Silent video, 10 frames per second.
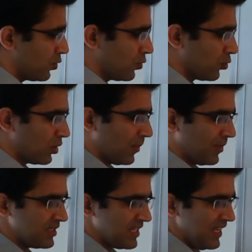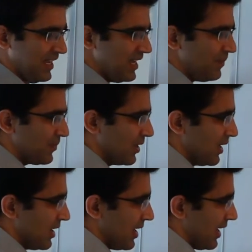two numbers a
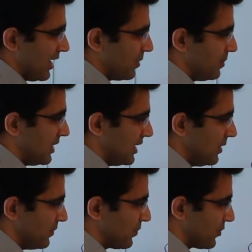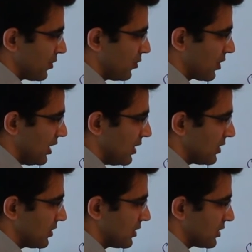and b, okay.
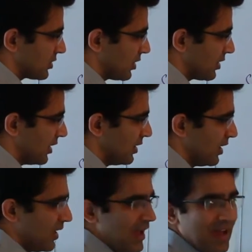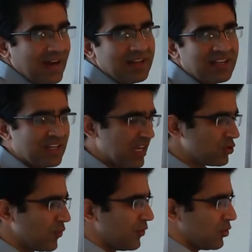This is 100, and in case
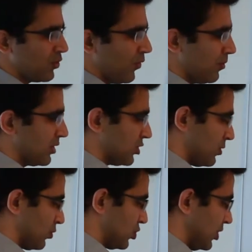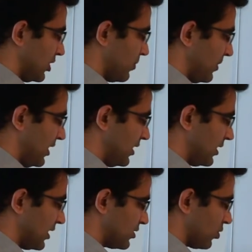of a uniform distribution, the mean
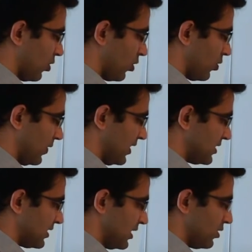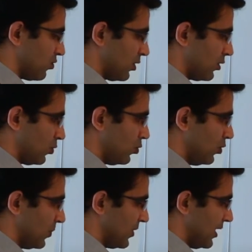is always equal
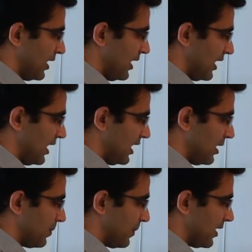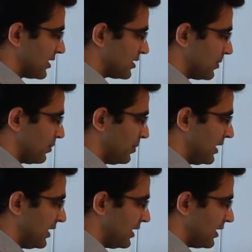to A plus
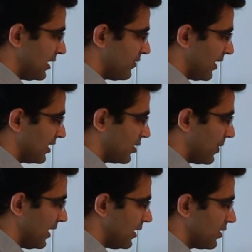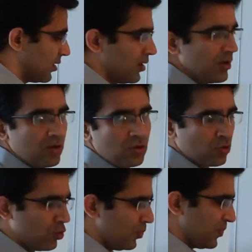B divided by
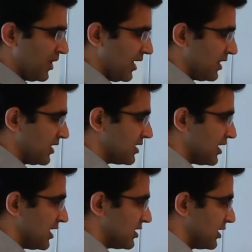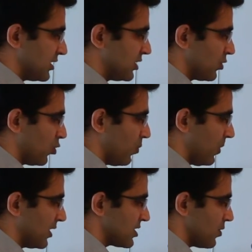2. In this case, it is 0 plus